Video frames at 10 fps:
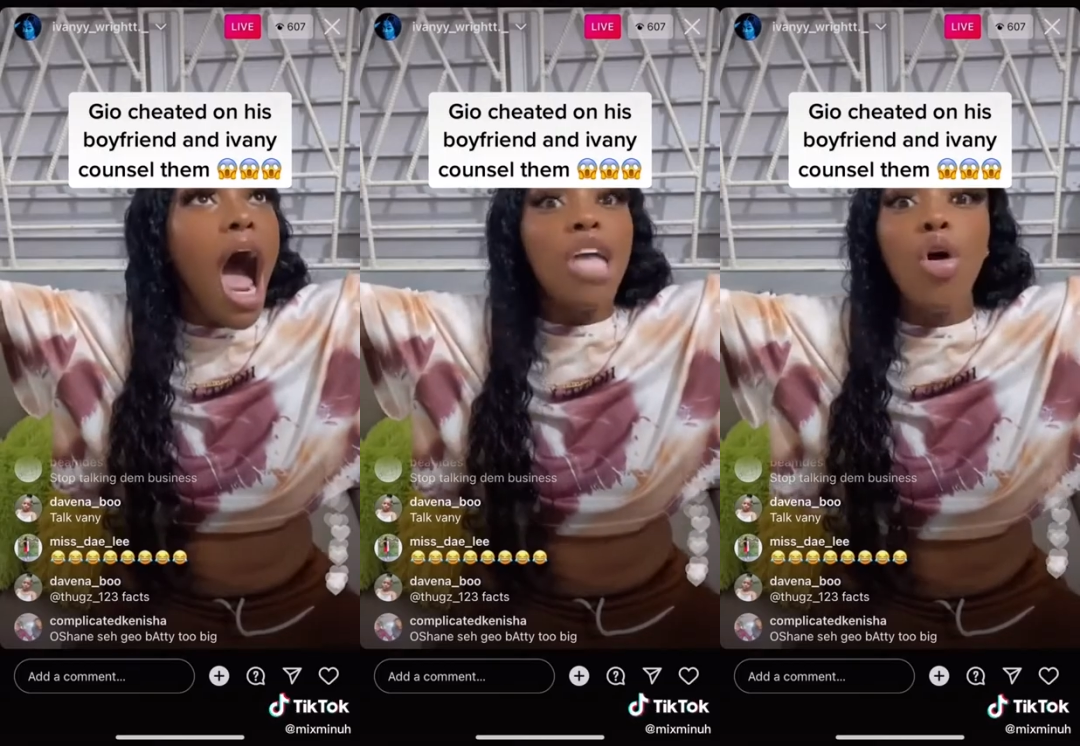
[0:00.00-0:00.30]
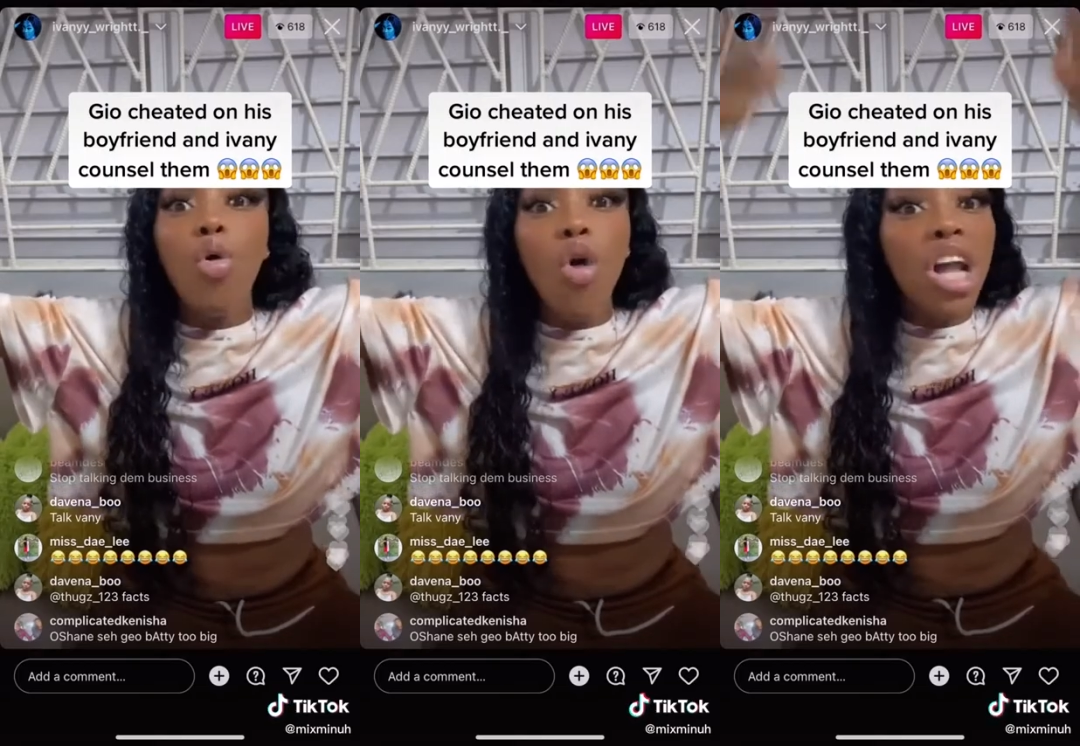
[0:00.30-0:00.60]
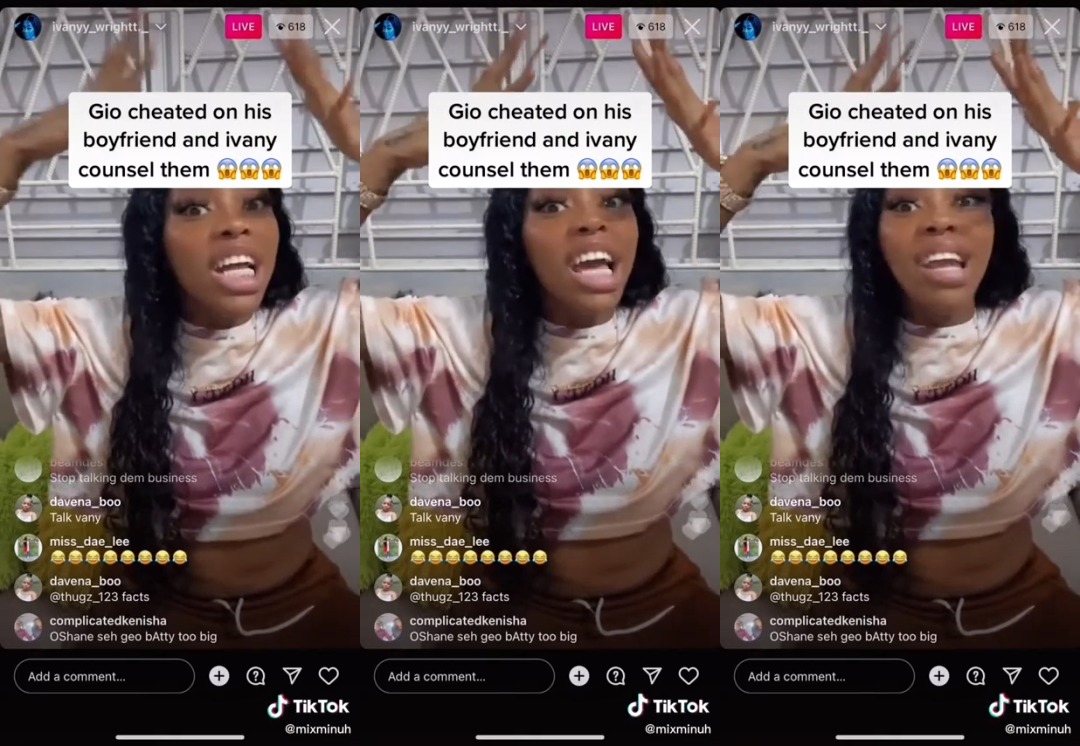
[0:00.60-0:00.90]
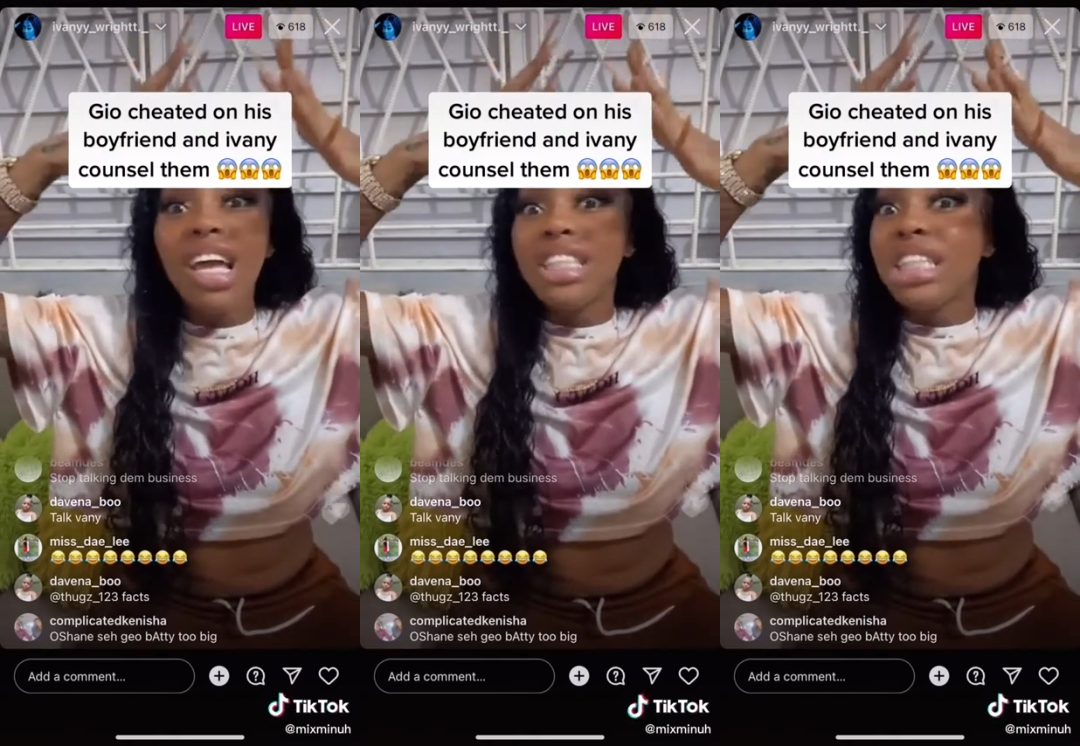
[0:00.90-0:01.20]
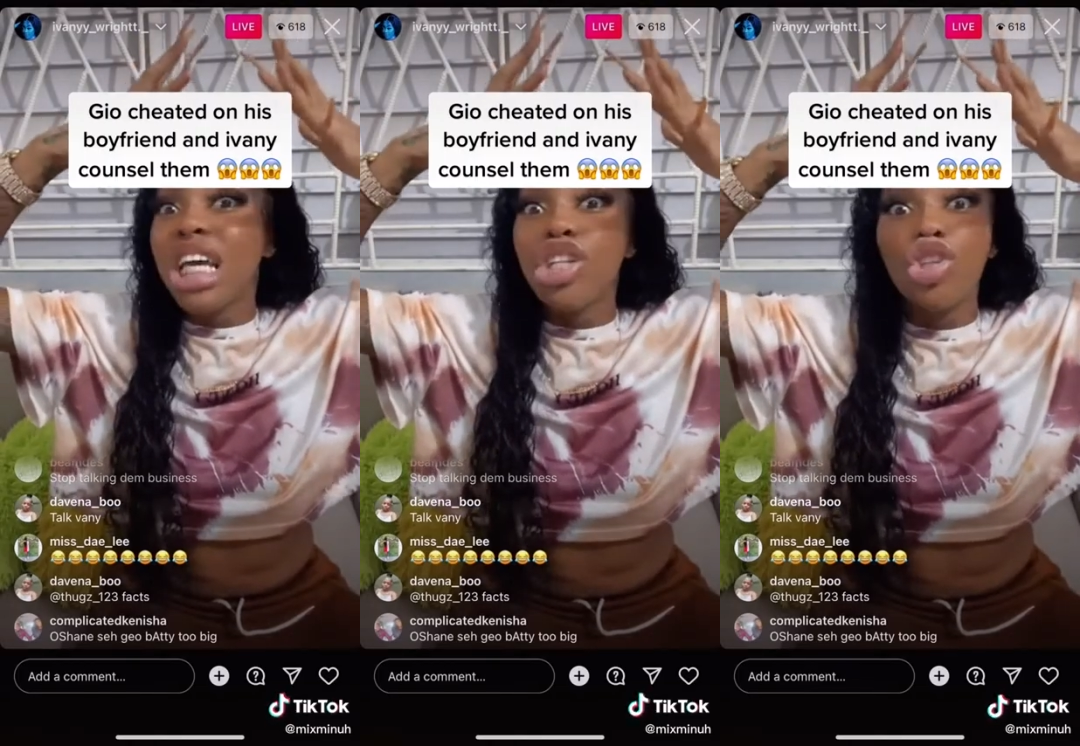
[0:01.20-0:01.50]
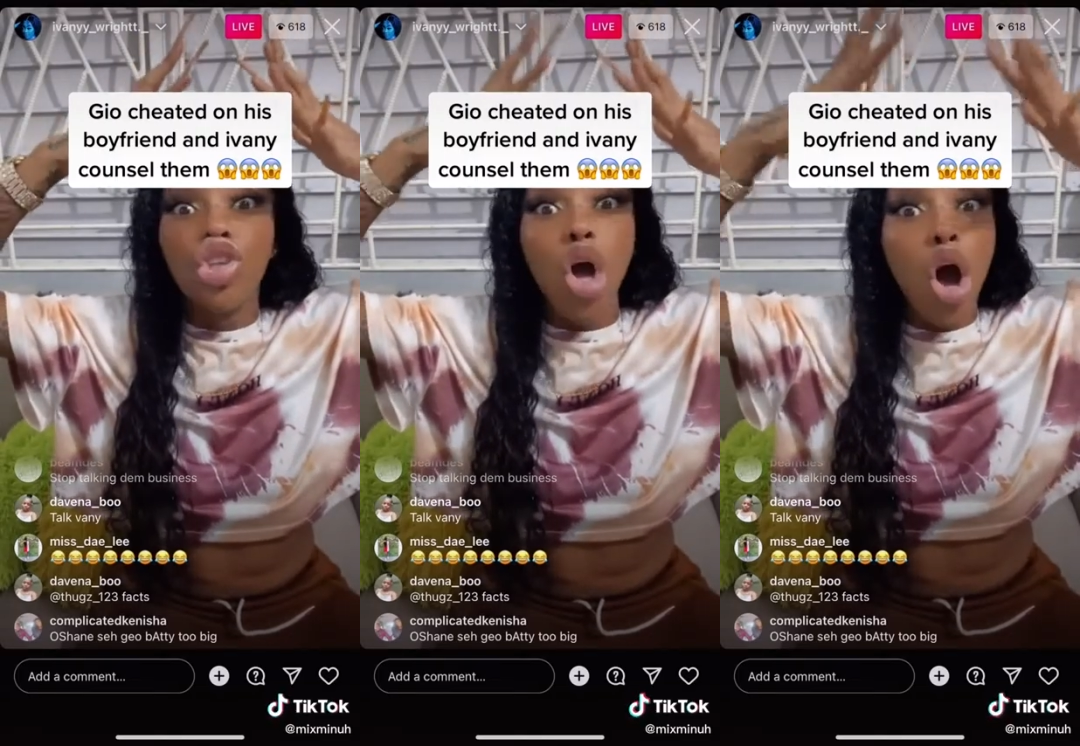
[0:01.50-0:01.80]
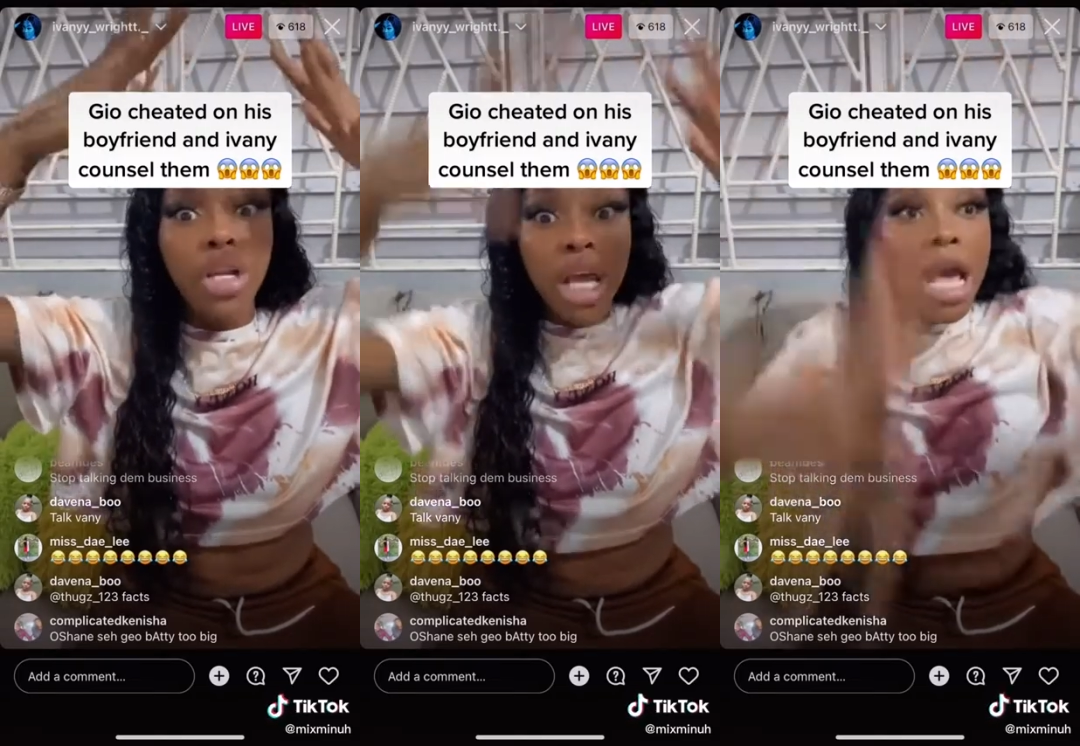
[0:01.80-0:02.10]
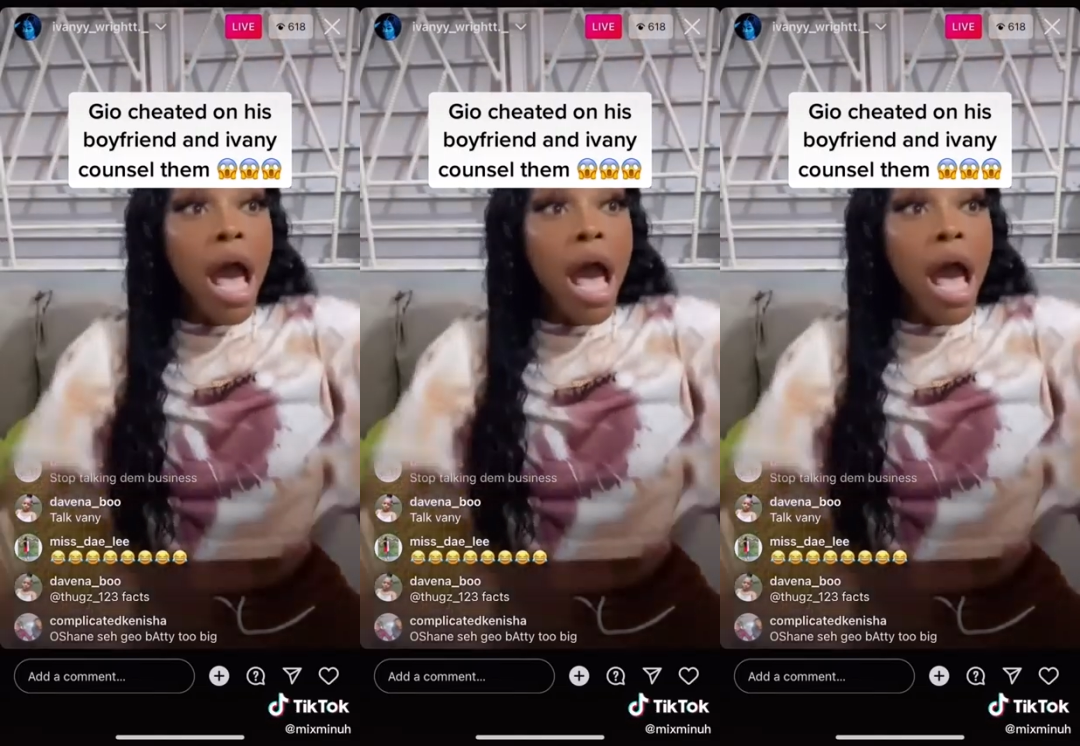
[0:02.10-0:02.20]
I walk head, I say, you're done.